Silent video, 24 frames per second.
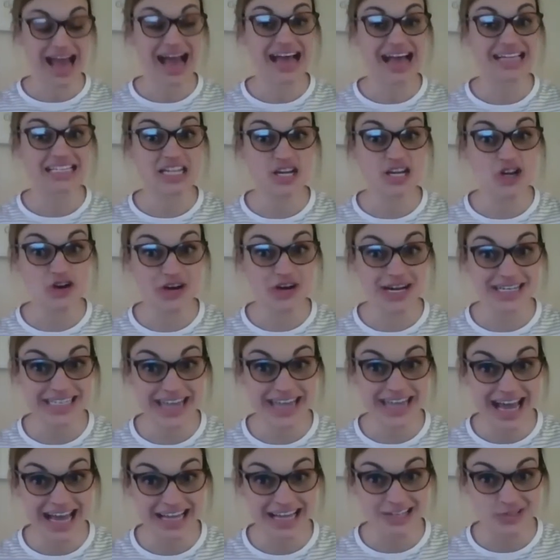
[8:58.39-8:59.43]
as long as
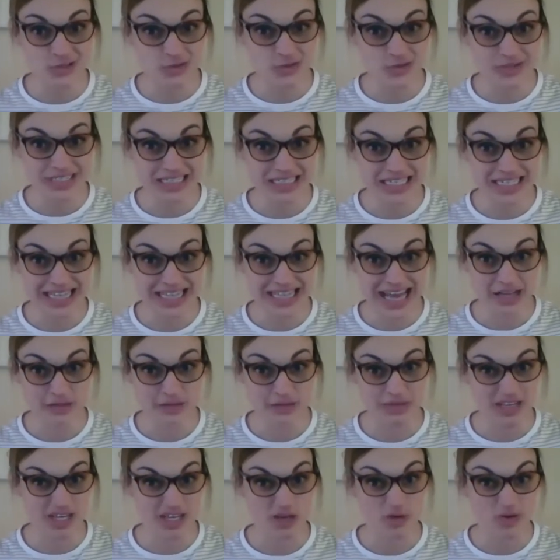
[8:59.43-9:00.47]
an adult is
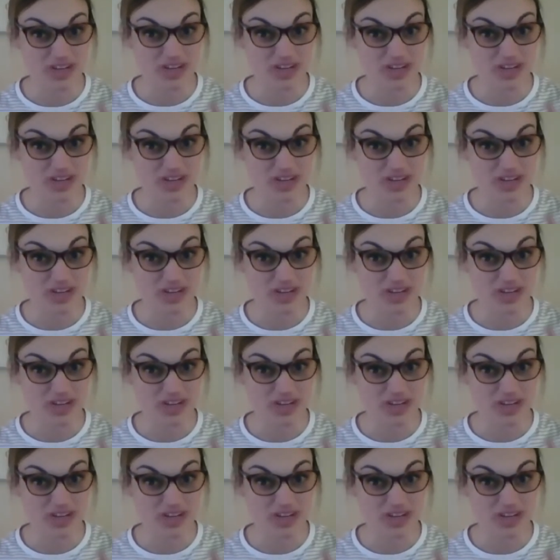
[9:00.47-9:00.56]
helping you,